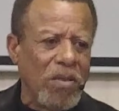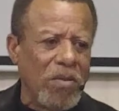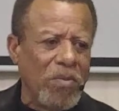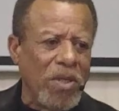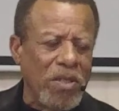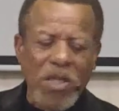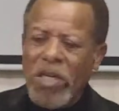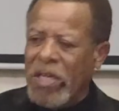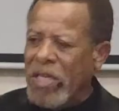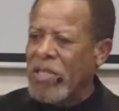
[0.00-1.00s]
Because he
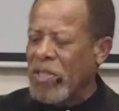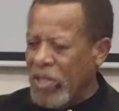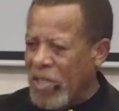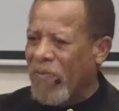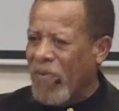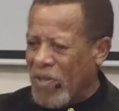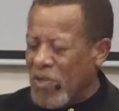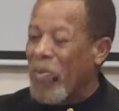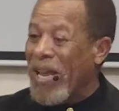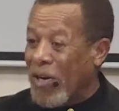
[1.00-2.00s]
is the difference
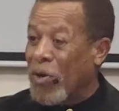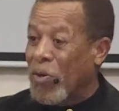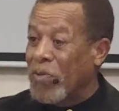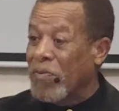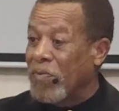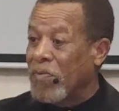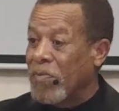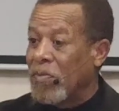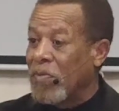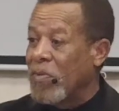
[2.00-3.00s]
maker.
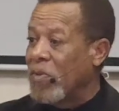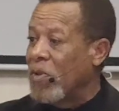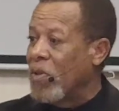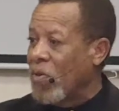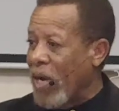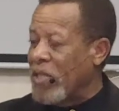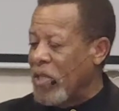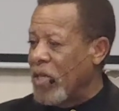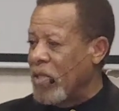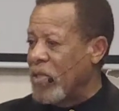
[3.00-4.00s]
Christ
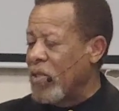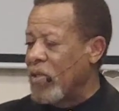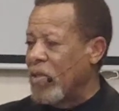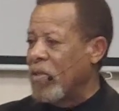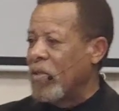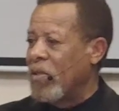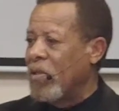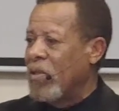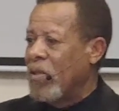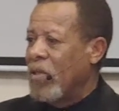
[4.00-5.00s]
is.
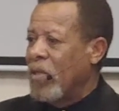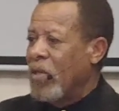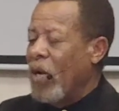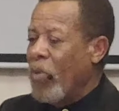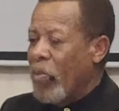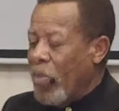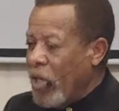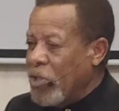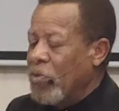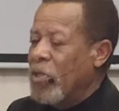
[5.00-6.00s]
And I want to
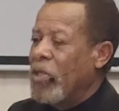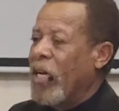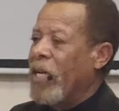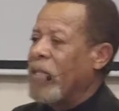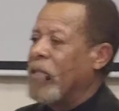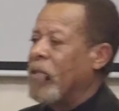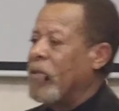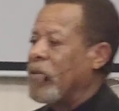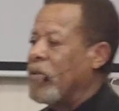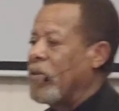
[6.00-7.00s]
bless you tonight.
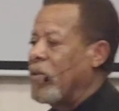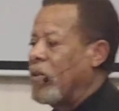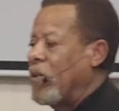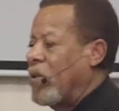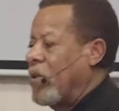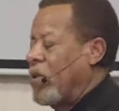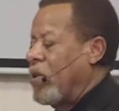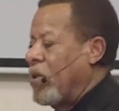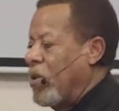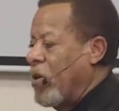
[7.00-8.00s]

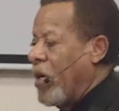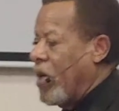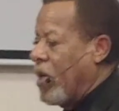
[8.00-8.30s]
You know,